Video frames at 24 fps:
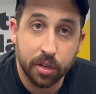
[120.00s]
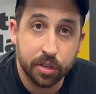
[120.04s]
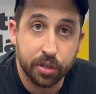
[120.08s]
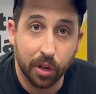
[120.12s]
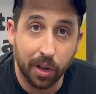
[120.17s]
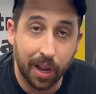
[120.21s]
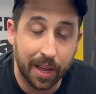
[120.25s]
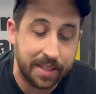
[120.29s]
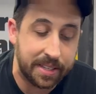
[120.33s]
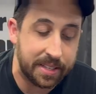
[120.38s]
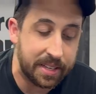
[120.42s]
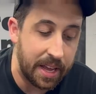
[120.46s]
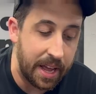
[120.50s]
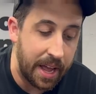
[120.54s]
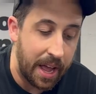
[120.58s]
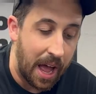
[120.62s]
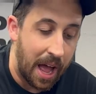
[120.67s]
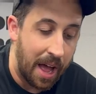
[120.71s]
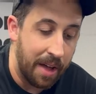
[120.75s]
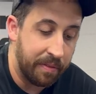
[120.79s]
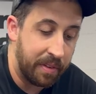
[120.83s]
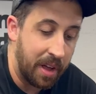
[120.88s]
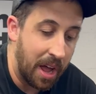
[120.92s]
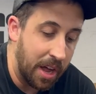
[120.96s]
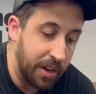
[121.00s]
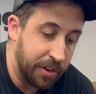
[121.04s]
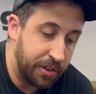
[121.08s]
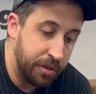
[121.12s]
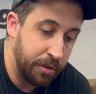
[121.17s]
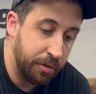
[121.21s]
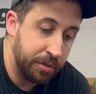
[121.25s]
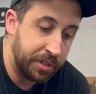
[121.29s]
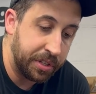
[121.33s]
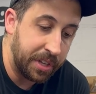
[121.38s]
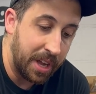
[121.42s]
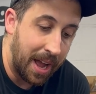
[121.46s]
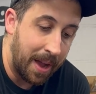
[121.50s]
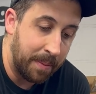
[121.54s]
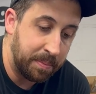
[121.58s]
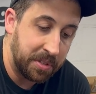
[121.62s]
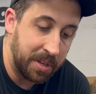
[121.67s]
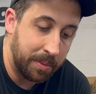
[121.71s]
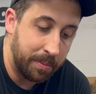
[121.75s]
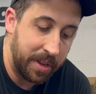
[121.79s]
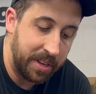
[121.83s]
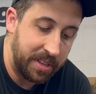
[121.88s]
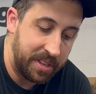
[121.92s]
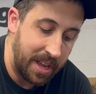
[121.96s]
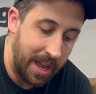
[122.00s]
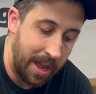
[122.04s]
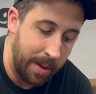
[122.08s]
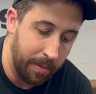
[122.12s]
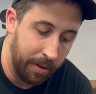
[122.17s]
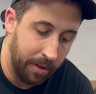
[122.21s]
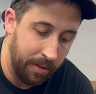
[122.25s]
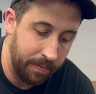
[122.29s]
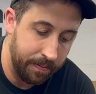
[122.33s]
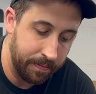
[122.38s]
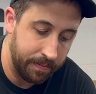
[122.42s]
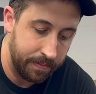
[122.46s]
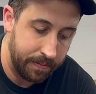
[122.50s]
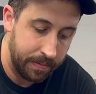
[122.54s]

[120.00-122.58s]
So let's say I've got 2 stops on my table.